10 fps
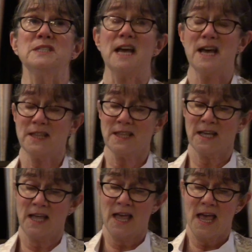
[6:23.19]
death
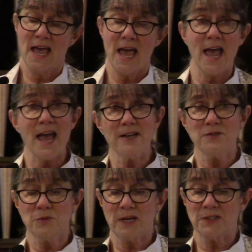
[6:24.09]

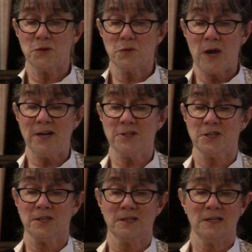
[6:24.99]
and
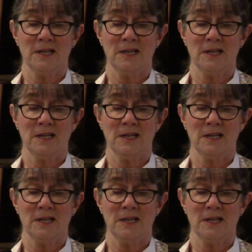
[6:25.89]
resurrection,